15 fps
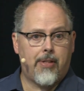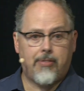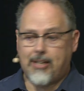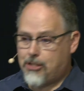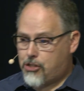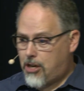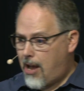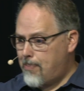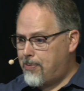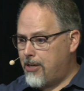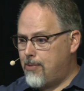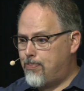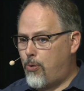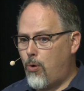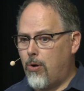They'd stop
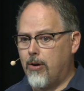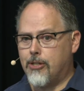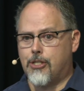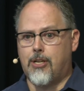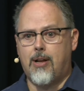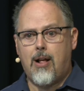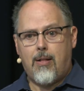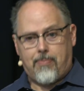into port,